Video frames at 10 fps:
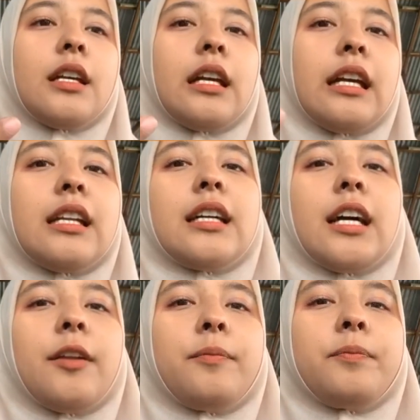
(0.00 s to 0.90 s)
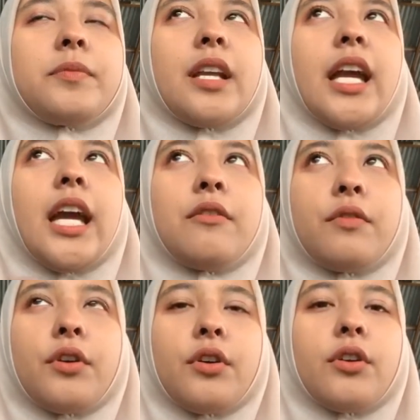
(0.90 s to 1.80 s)
in an
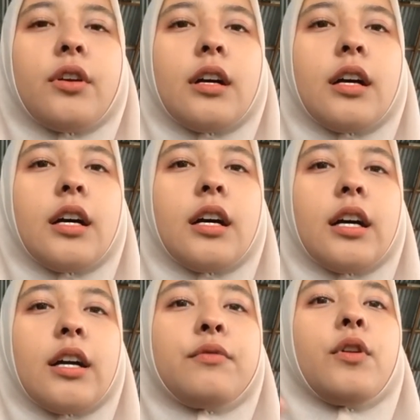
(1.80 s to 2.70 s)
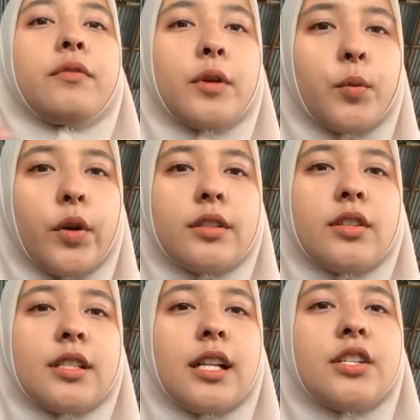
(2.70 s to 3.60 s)
ever evolving world.
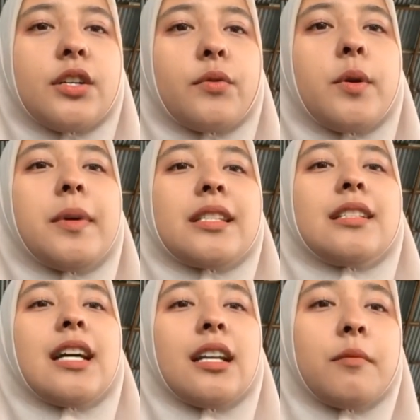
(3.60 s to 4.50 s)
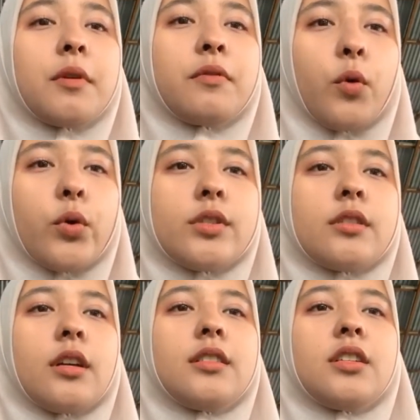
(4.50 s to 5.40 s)
Translation remains a dynamic force,
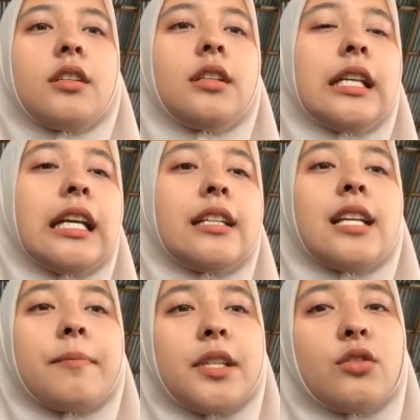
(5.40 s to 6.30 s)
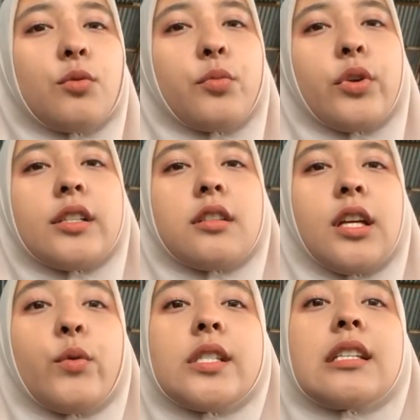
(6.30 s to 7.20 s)
continually adapting to bridge
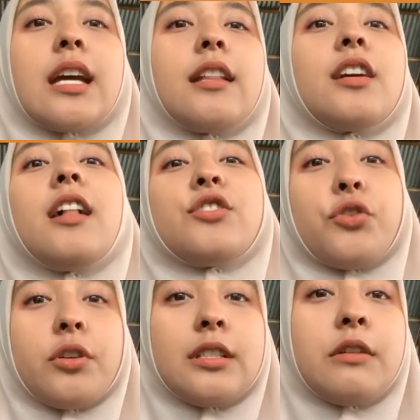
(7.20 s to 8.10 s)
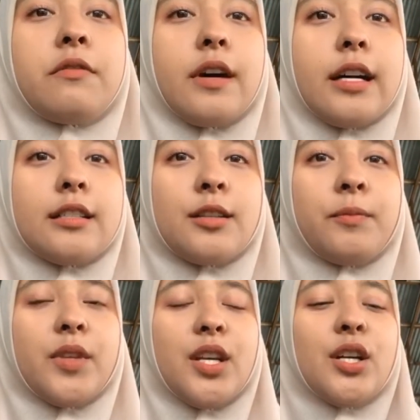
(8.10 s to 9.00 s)
linguistic and cultural divides.
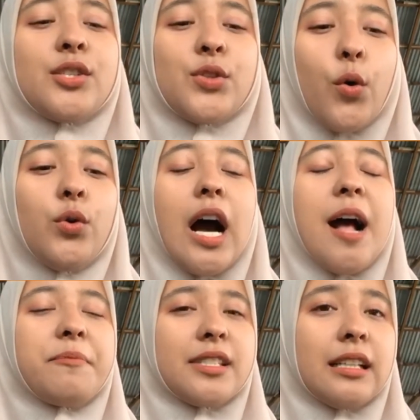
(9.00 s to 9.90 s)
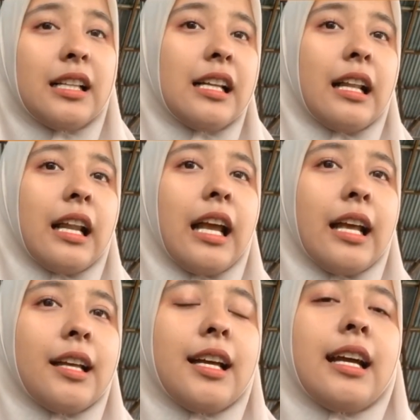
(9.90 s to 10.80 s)
So absolutely,
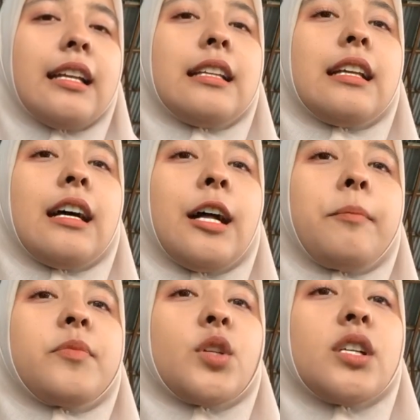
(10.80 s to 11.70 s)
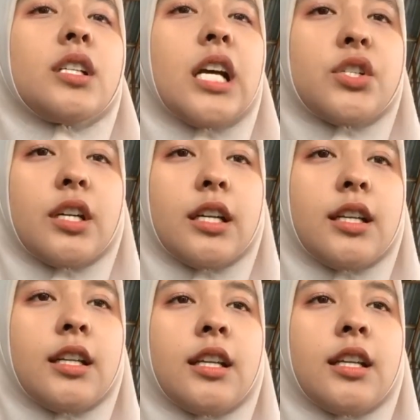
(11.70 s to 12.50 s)
in the translation